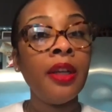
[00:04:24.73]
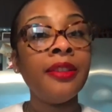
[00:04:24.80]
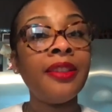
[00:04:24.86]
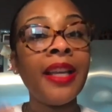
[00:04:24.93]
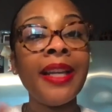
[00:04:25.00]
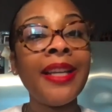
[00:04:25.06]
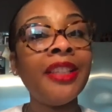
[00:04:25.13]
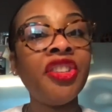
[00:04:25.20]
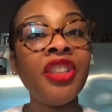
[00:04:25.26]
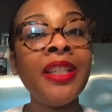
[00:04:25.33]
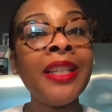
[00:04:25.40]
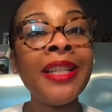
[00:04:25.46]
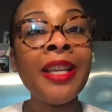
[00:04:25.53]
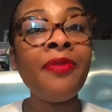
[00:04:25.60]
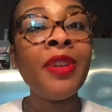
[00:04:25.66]
said that she
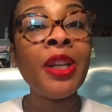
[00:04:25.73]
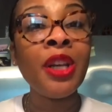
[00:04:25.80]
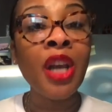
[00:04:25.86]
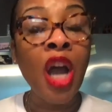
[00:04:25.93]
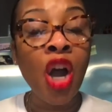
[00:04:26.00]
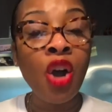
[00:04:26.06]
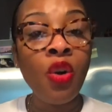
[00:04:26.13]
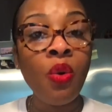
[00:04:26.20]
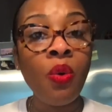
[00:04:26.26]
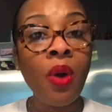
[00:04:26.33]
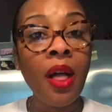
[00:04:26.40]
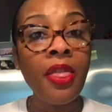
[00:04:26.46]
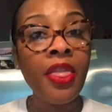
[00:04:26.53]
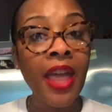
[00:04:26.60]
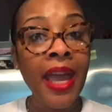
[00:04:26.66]
didn't even
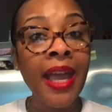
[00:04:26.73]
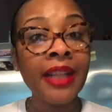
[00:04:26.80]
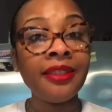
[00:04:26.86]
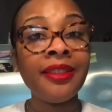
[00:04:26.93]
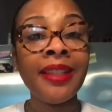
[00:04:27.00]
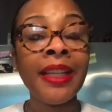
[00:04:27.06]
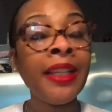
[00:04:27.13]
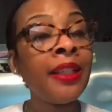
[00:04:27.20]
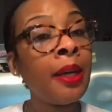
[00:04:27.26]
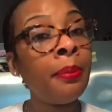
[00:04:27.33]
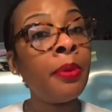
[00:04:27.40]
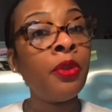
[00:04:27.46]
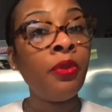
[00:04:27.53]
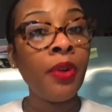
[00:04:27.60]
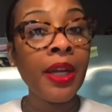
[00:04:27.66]
know that Teena
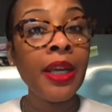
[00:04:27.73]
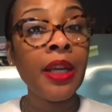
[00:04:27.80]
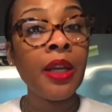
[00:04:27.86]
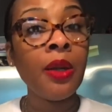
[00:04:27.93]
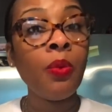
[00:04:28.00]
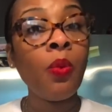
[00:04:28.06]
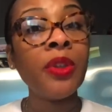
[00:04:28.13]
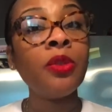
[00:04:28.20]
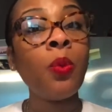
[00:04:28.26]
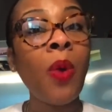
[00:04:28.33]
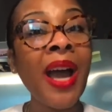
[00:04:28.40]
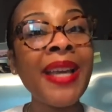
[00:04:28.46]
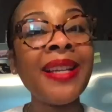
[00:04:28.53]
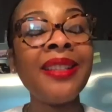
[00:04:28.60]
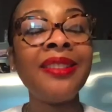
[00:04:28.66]
Marie was
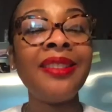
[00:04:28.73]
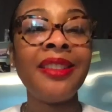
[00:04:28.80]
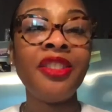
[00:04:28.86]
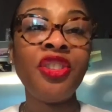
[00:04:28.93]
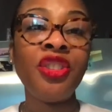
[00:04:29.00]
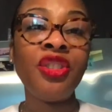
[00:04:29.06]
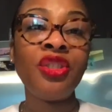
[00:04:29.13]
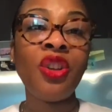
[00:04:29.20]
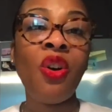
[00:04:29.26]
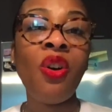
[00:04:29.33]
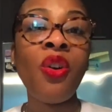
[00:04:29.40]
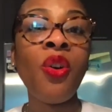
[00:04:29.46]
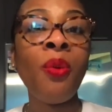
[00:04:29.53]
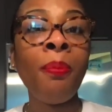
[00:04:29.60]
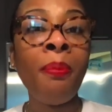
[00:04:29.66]
white until she saw
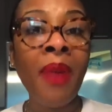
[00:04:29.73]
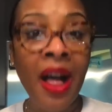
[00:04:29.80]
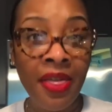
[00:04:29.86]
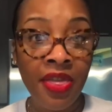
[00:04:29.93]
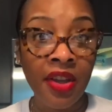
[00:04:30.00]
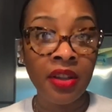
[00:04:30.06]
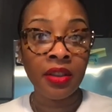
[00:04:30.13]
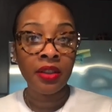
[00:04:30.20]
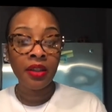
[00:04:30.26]
her mother.